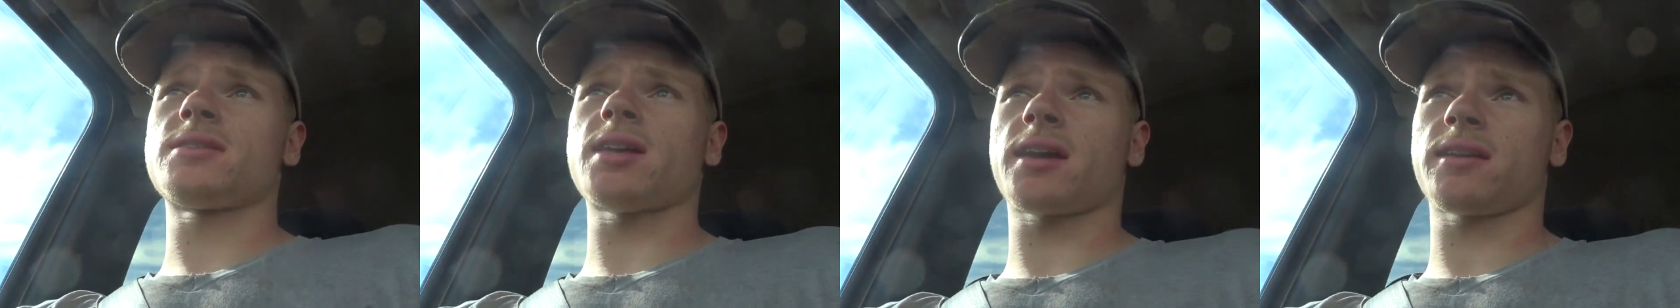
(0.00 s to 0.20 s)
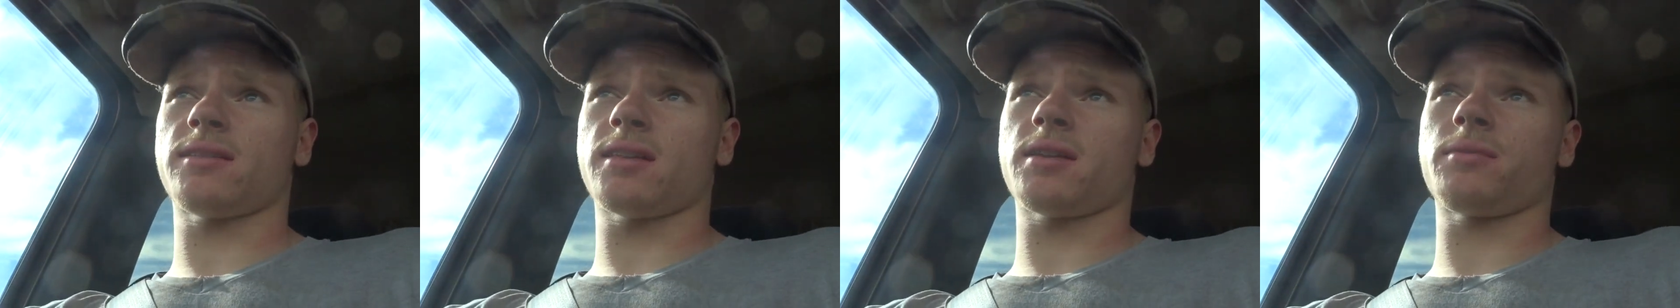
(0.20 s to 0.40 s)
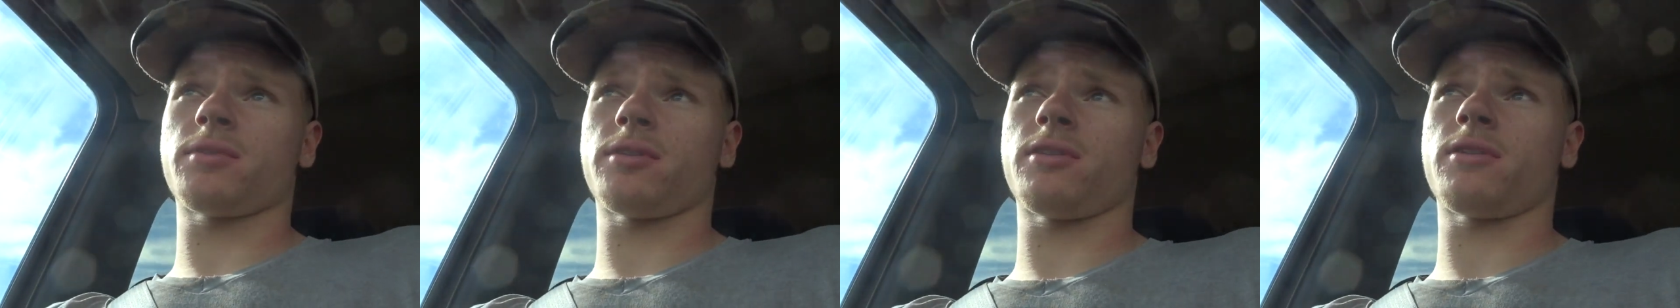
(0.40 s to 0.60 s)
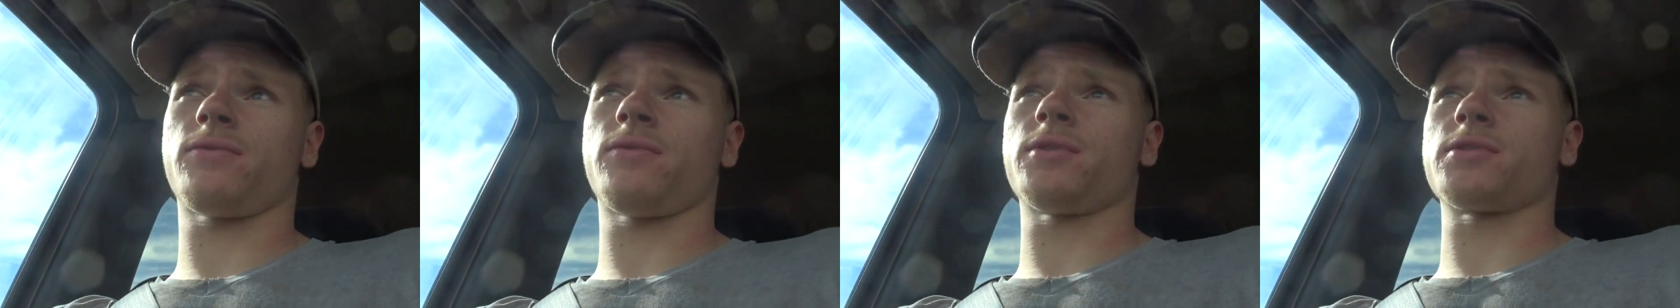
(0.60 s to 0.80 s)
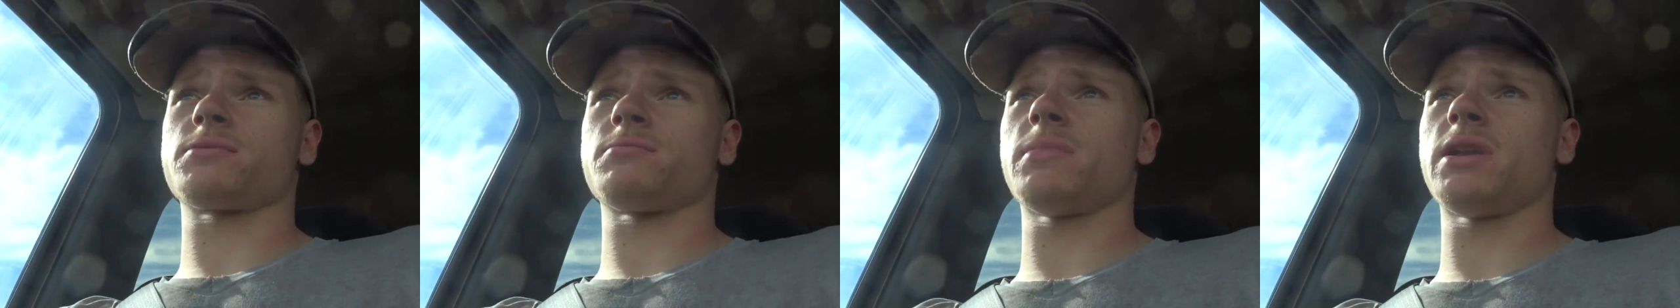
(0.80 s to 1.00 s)
Second thing we're here
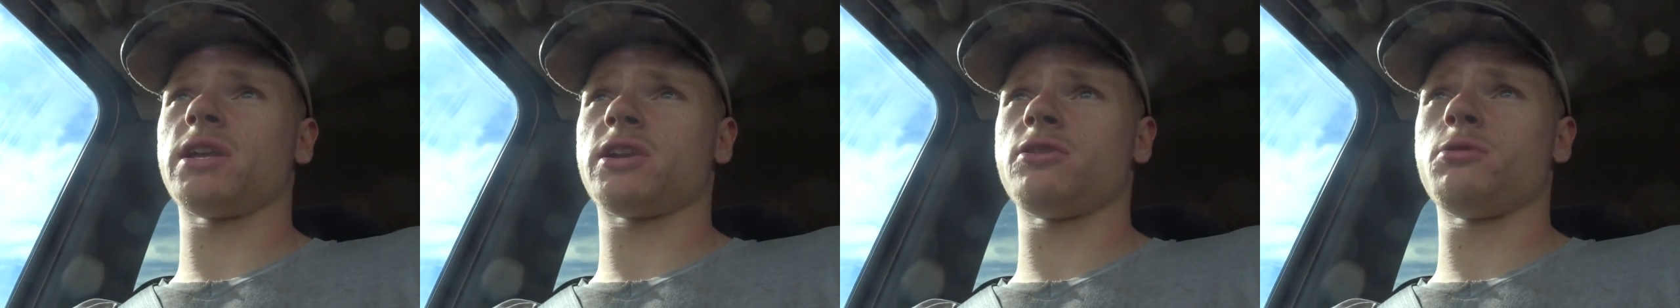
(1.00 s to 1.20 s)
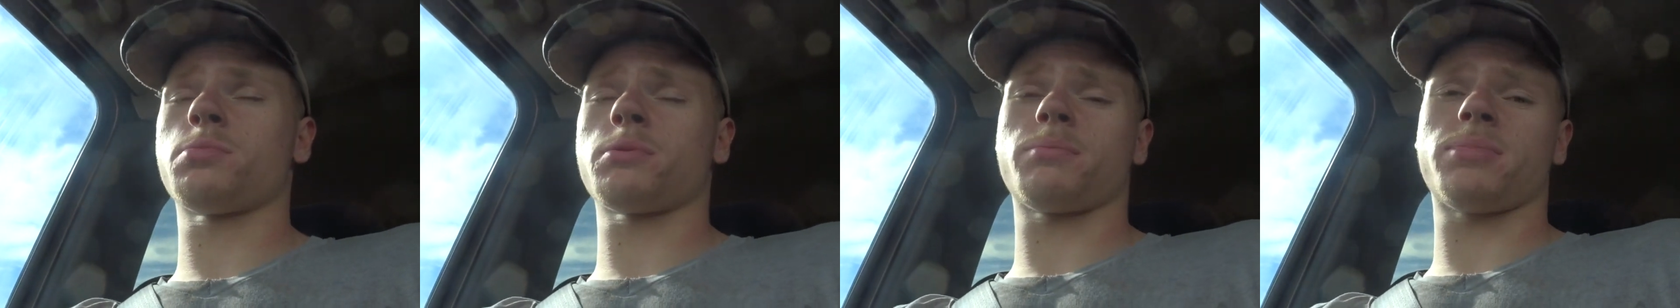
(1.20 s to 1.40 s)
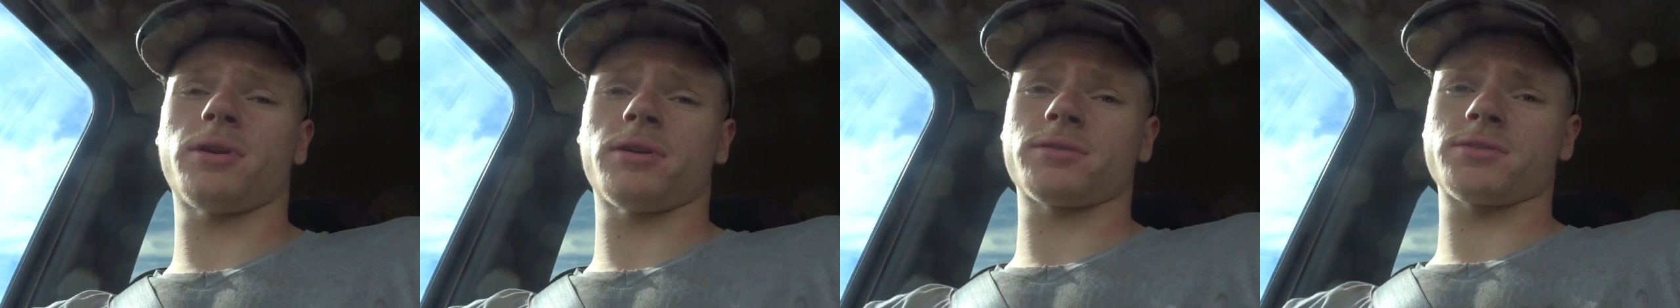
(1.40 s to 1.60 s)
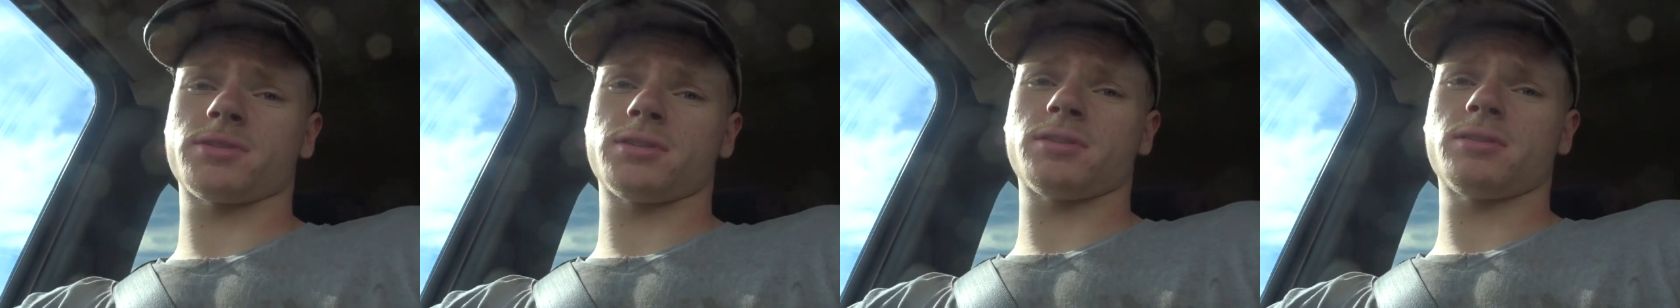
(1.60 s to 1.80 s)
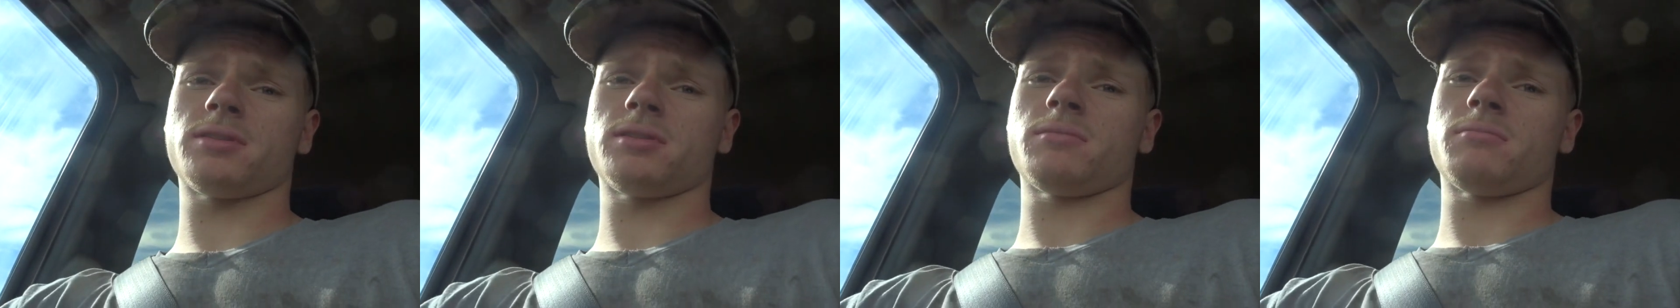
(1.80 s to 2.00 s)
for is Mini Cooper parts.